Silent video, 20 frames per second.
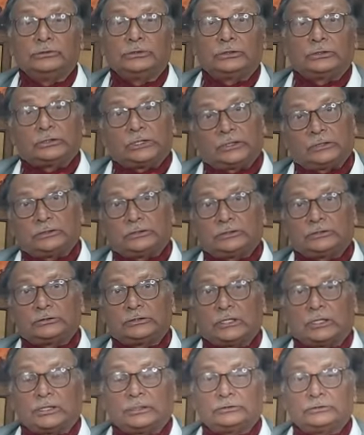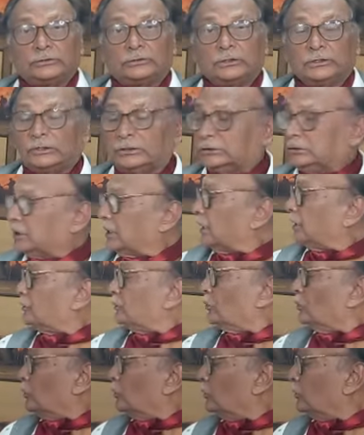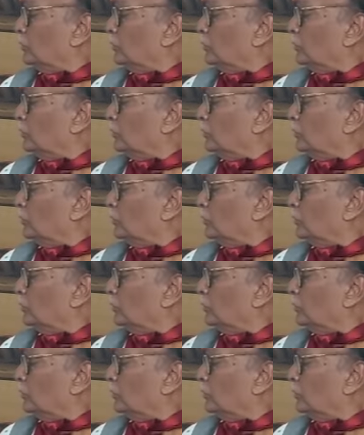36 hours, he had the whole